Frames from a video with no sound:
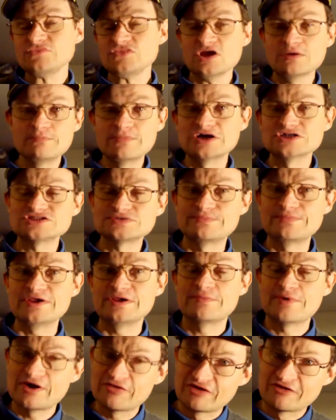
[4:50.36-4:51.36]
must be
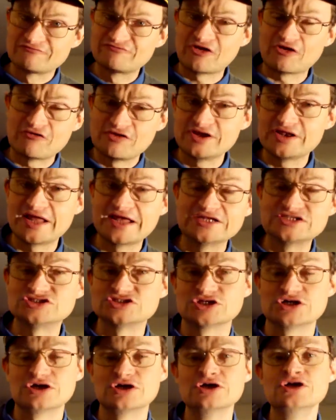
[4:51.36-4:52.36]
by their very
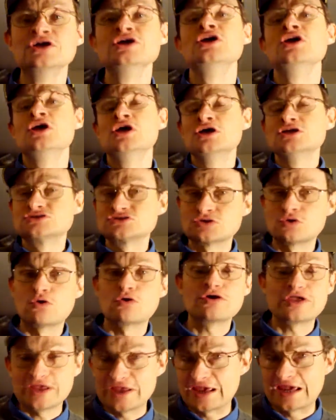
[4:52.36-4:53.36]
nature
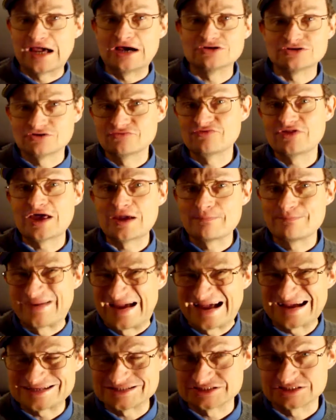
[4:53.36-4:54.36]
talking out of their
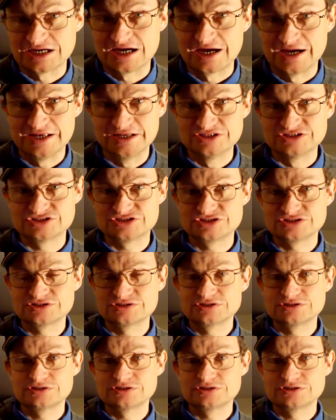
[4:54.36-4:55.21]
backsides,